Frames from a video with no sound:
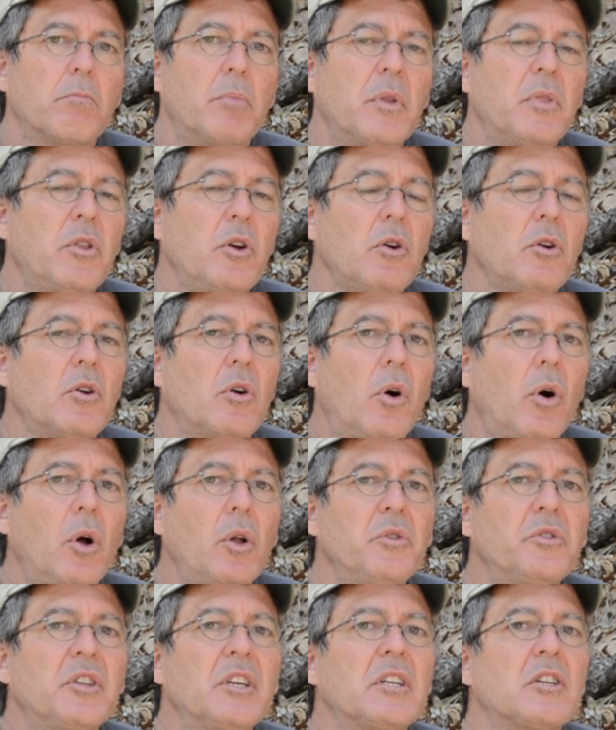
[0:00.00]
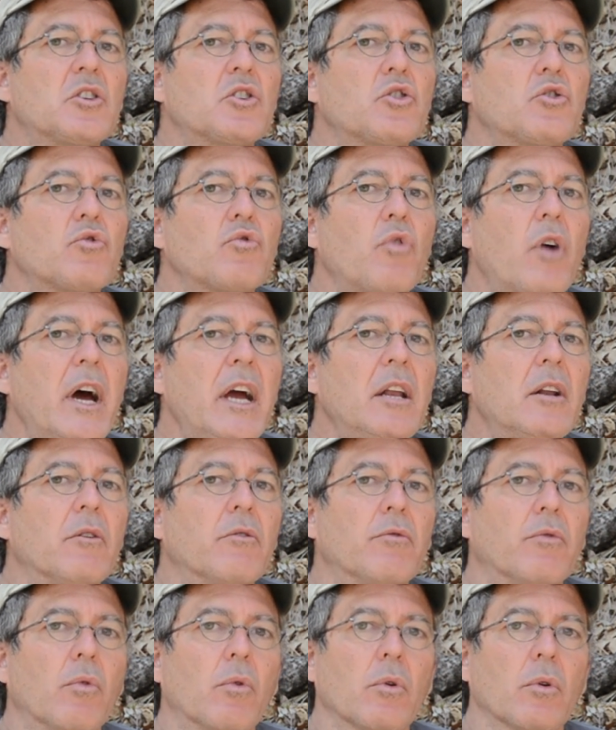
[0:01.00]
but they're called
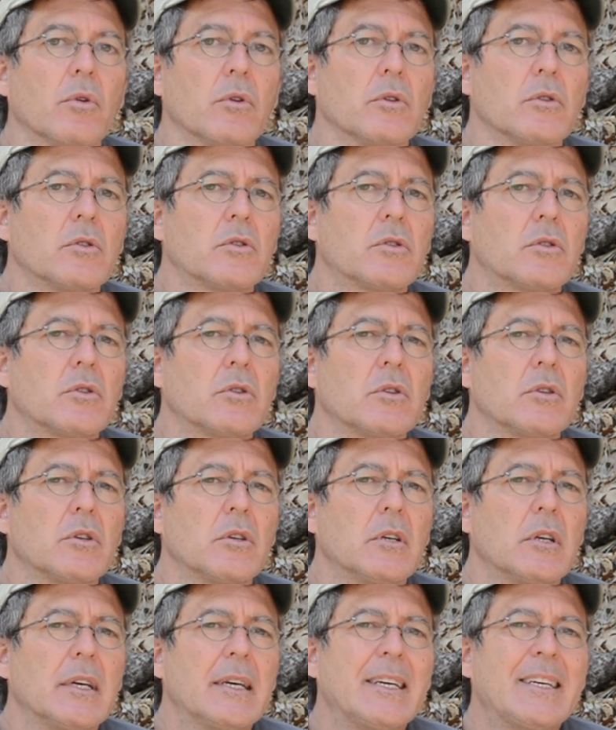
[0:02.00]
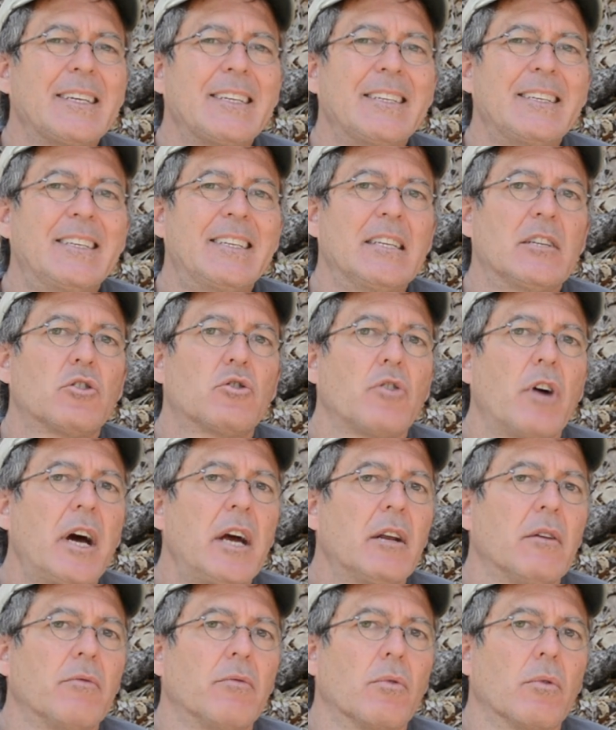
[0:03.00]
detritivores.
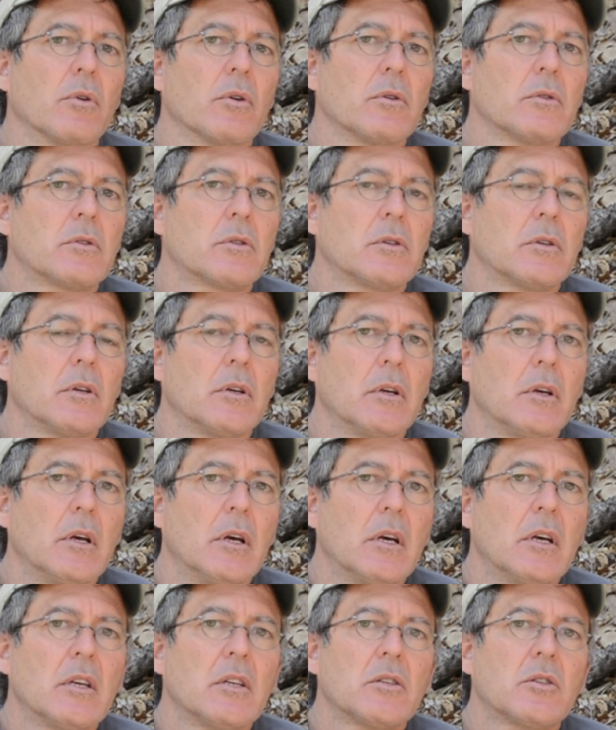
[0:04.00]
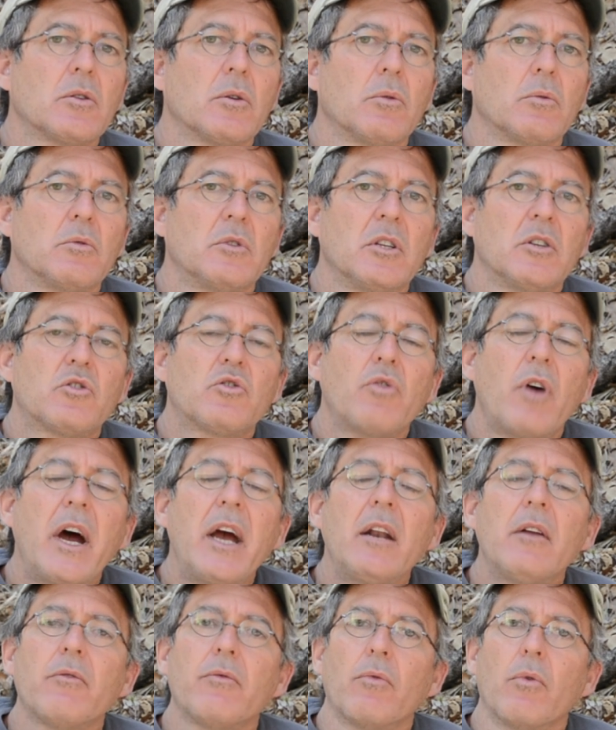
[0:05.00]
Detritivores. So
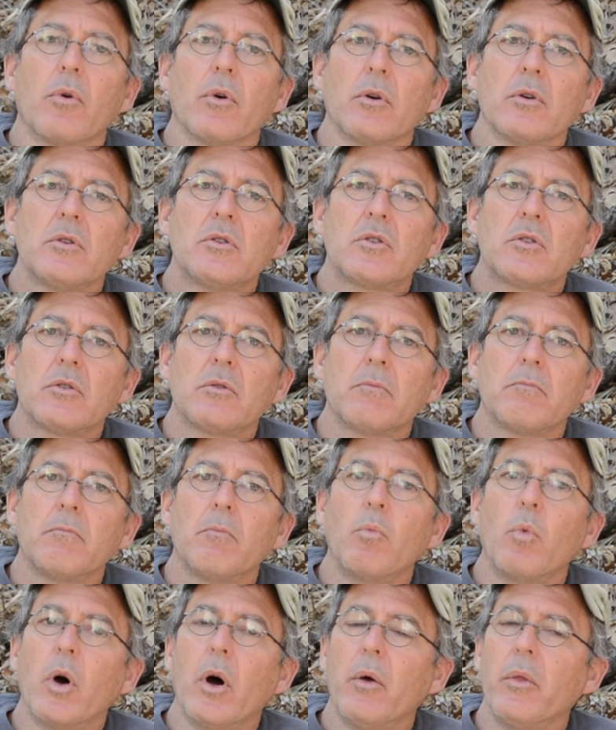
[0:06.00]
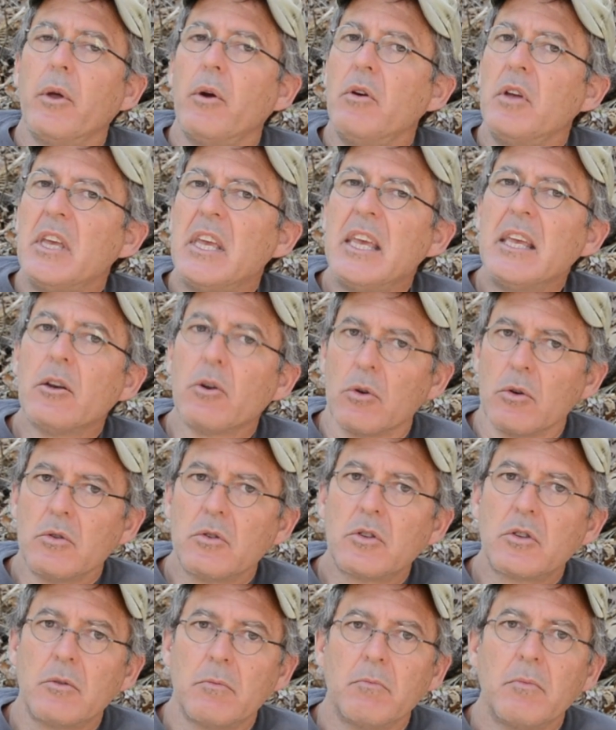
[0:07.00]
detritivores, well, they're
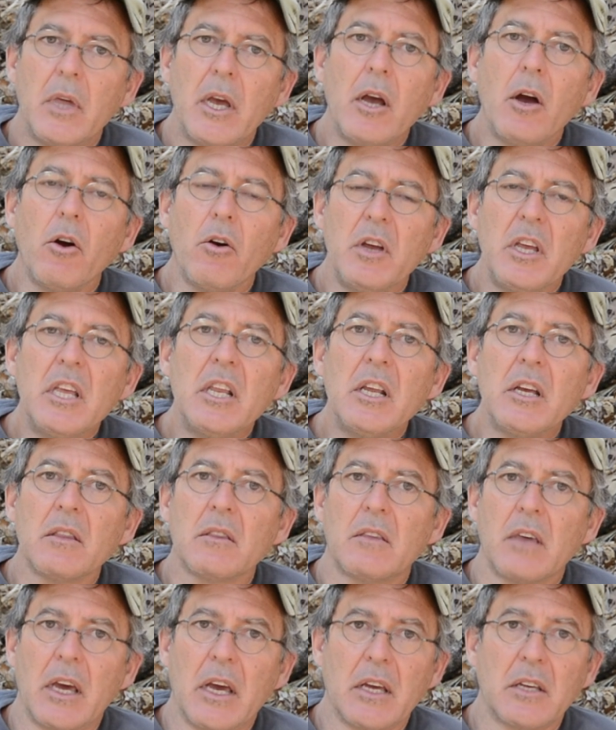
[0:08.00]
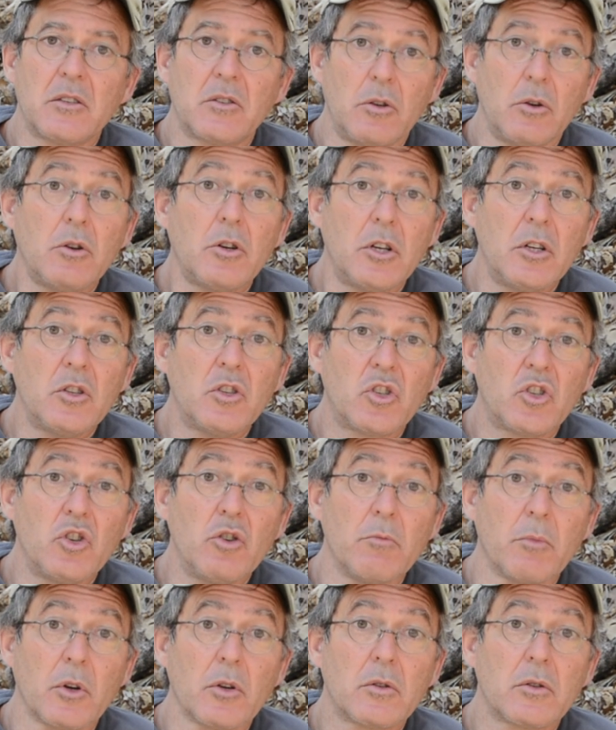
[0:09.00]
eaters. They are eating things. They're
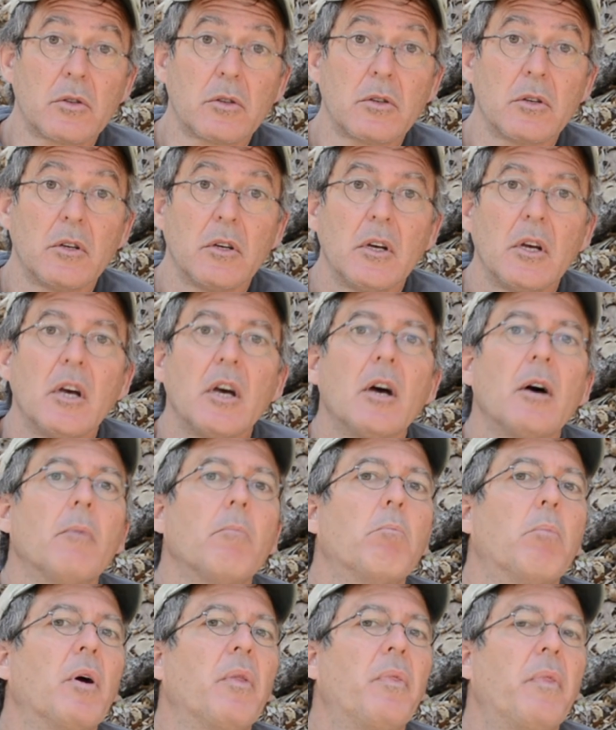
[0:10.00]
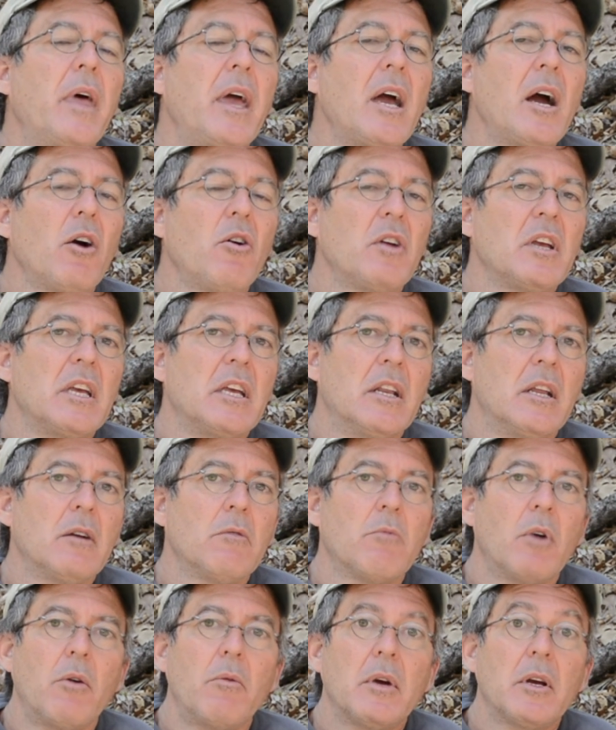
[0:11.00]
consumers. But they are
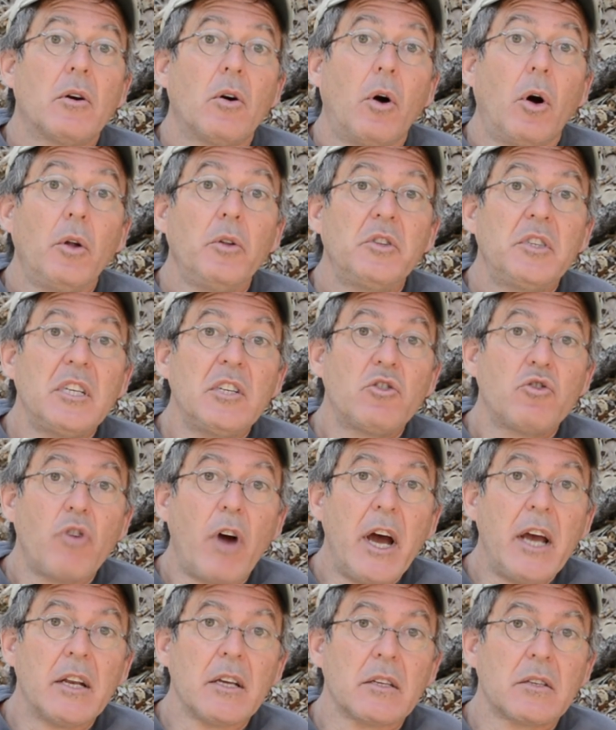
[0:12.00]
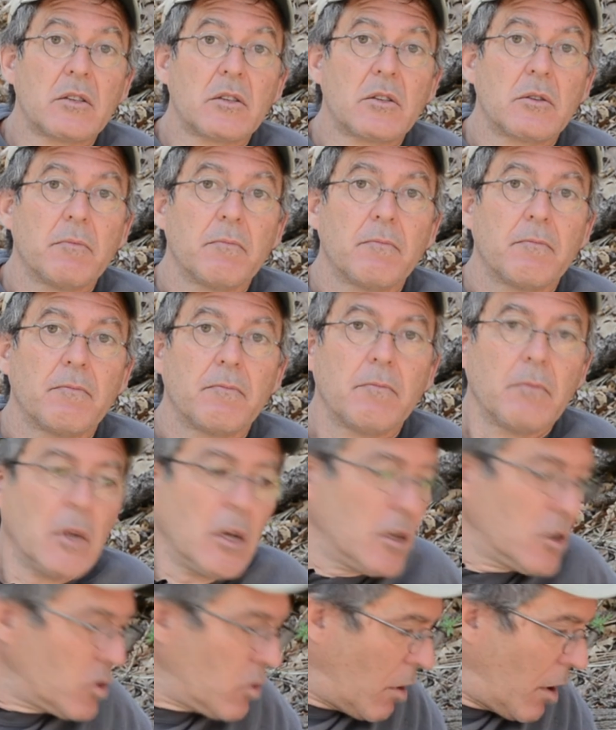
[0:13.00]
eating what we call detritus.
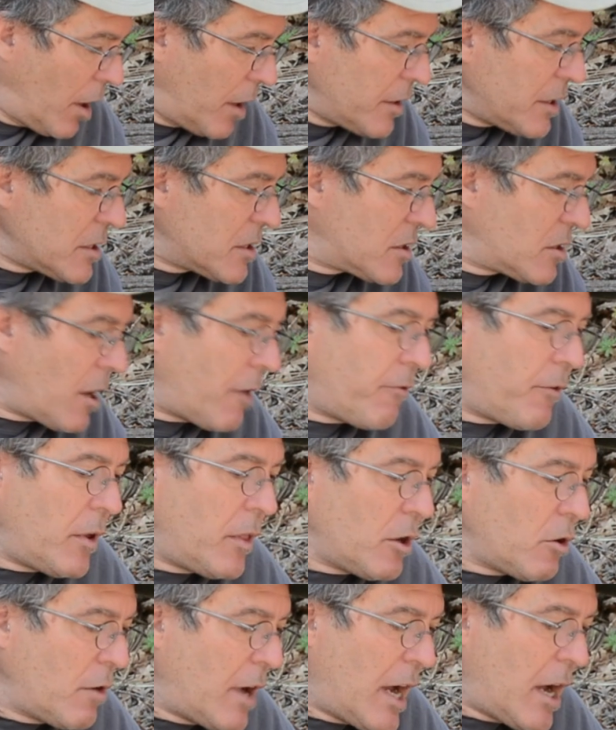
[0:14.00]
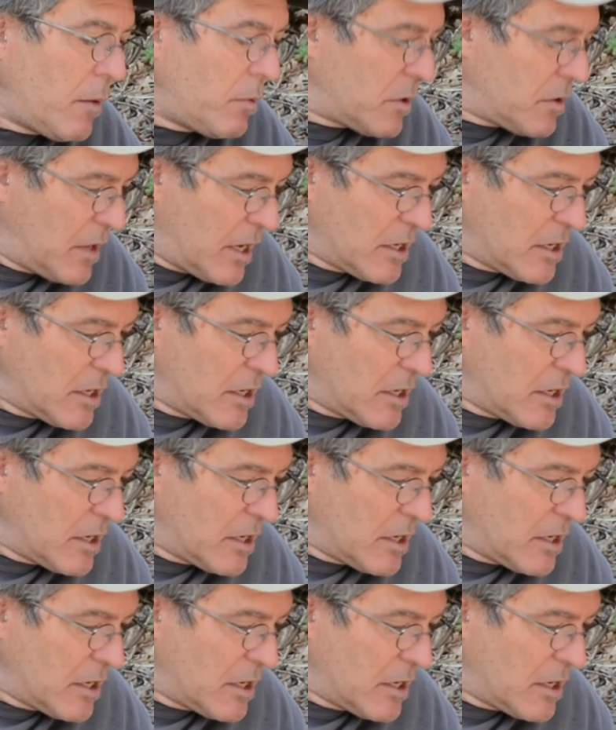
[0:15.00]
So all this stuff on the ground, the